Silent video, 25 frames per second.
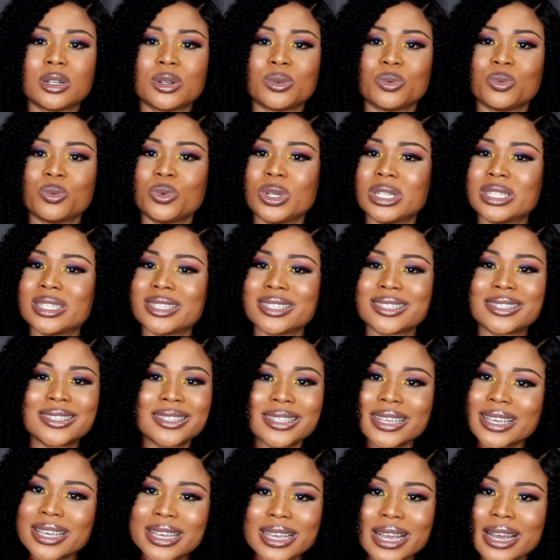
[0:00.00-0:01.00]
with
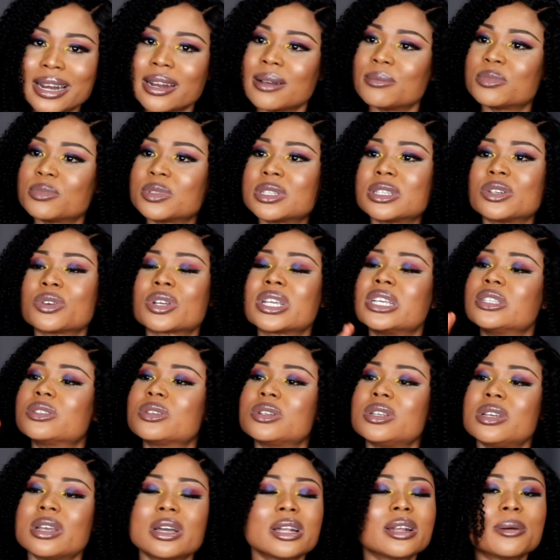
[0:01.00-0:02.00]
Z and I'm talking to
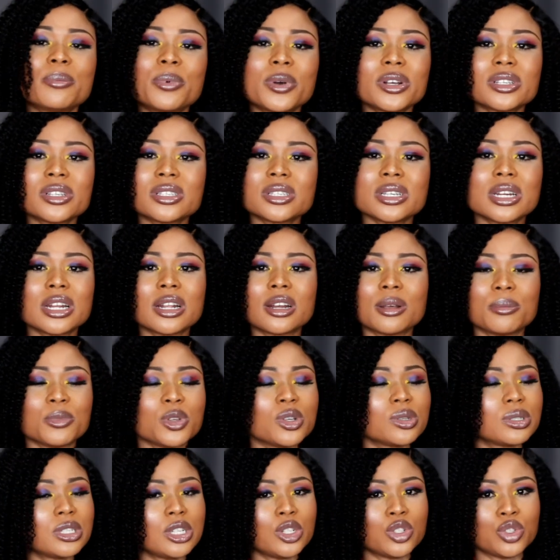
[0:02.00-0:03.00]
the other person and I'm
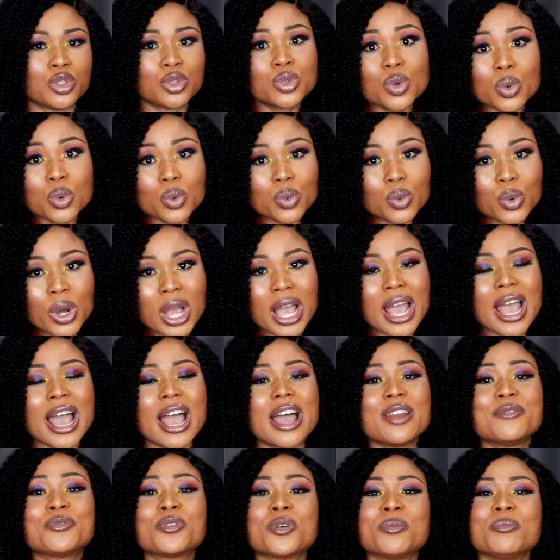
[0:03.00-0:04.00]
using do.
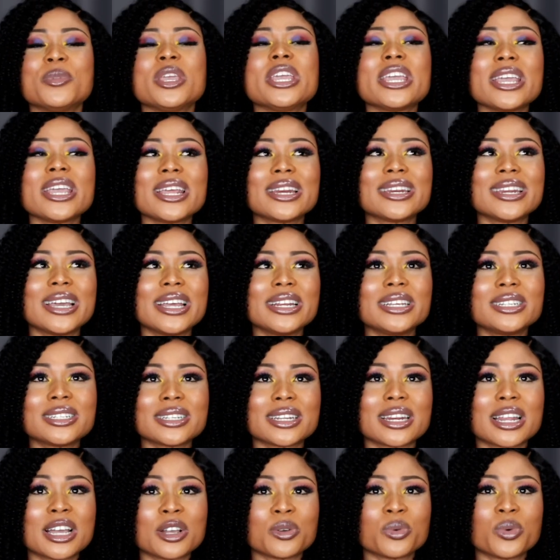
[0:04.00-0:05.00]
And for me, learning the
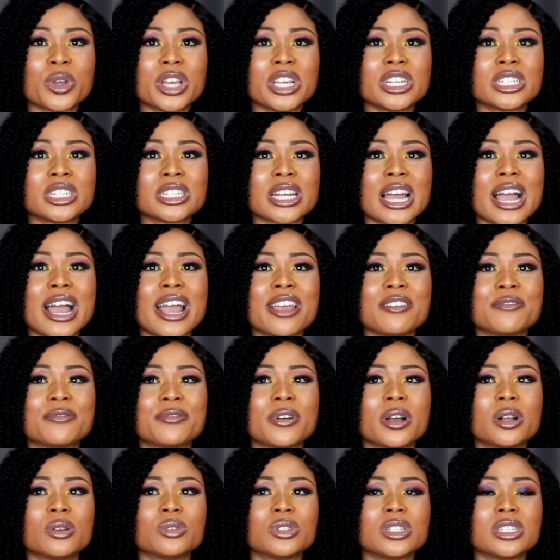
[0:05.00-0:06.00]
language, I
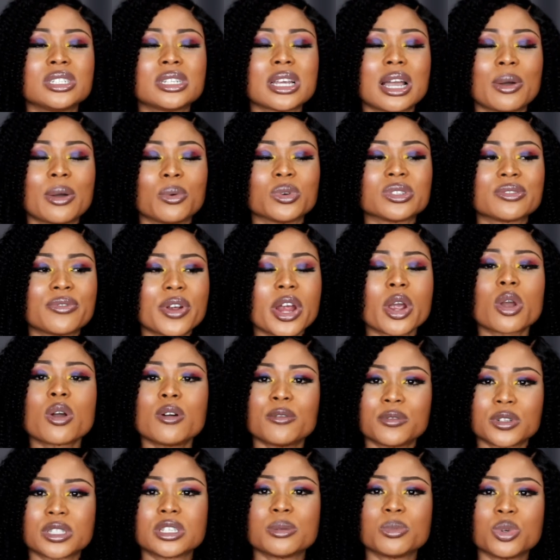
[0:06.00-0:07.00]
was very
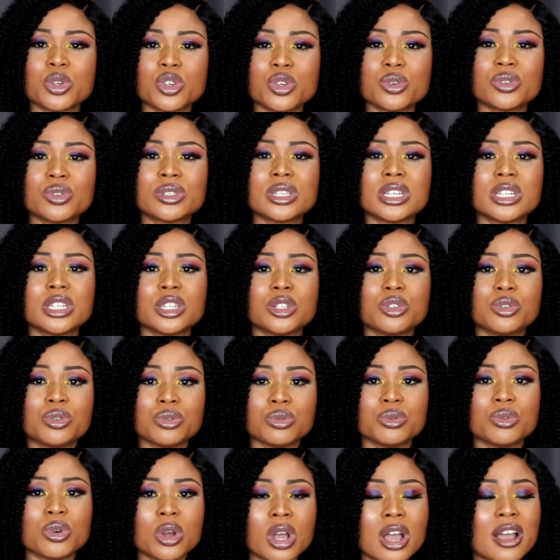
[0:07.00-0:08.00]
comfortable using the
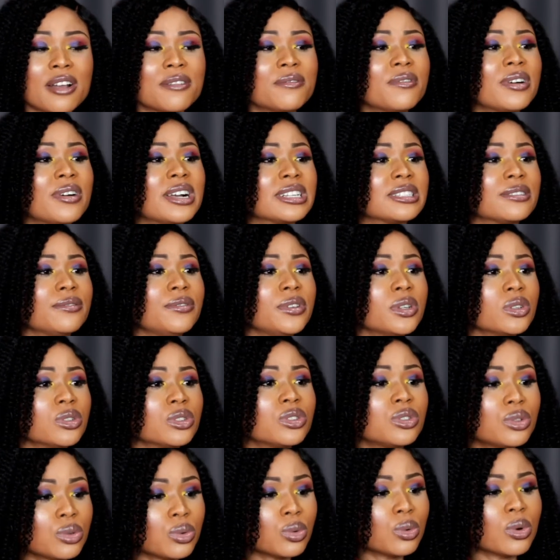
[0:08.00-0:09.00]
do. Was willst
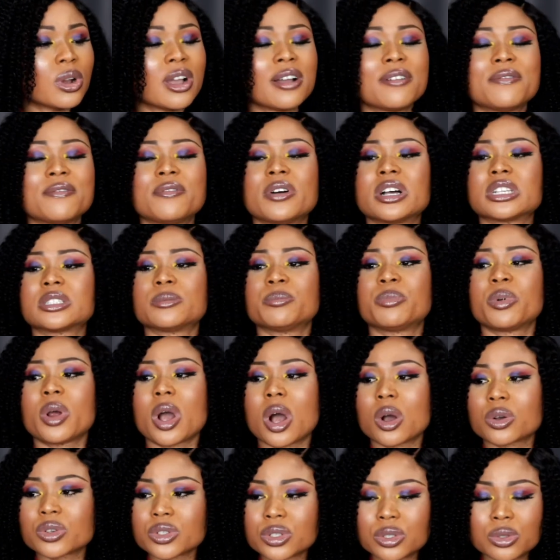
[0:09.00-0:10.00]
du? Was
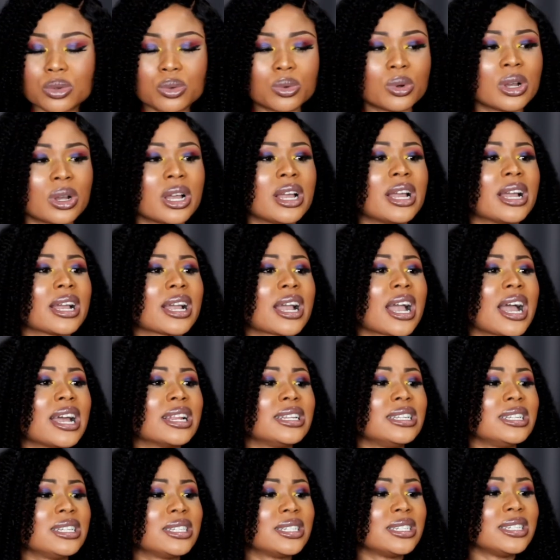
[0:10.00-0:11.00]
brauchst du? Kann
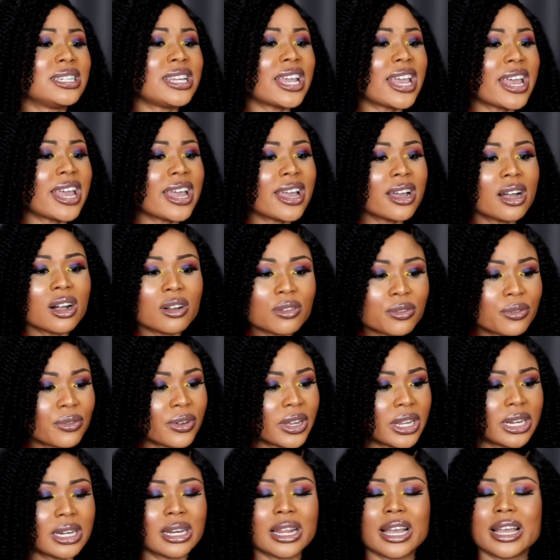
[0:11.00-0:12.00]
ich dir
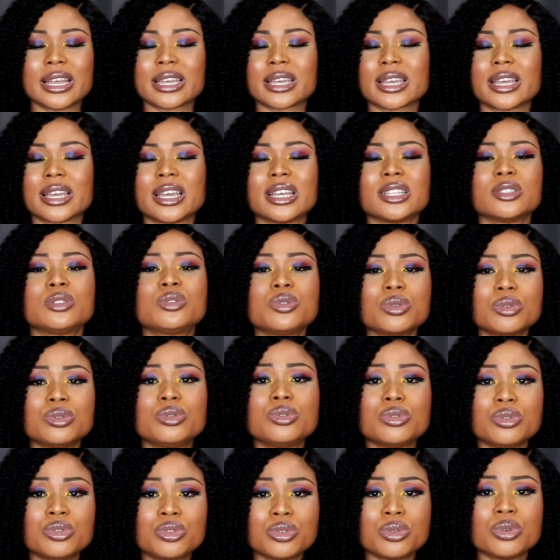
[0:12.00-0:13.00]
helfen? Like
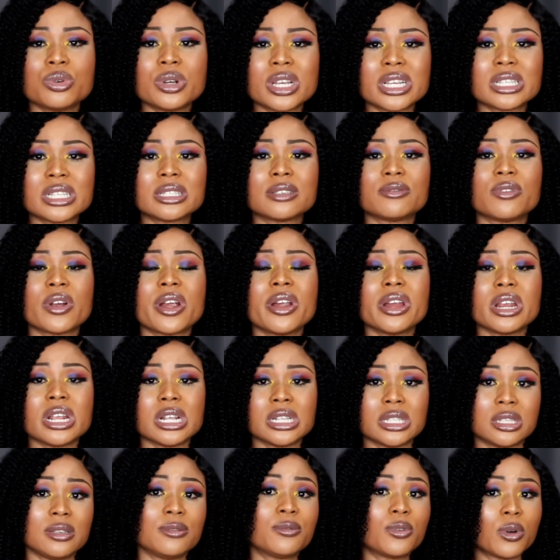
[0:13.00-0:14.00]
do, it's very
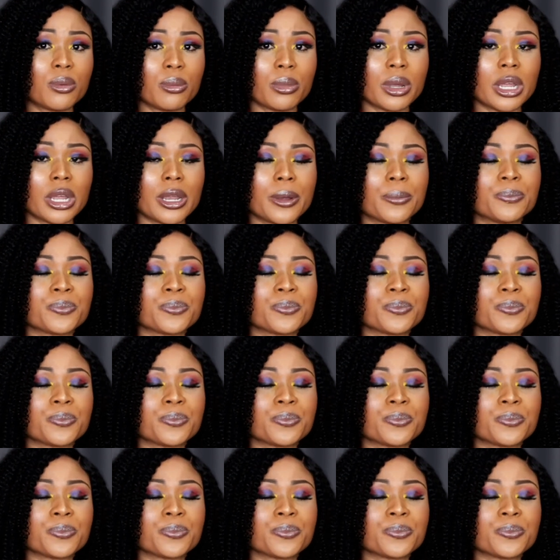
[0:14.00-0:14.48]
easy for me.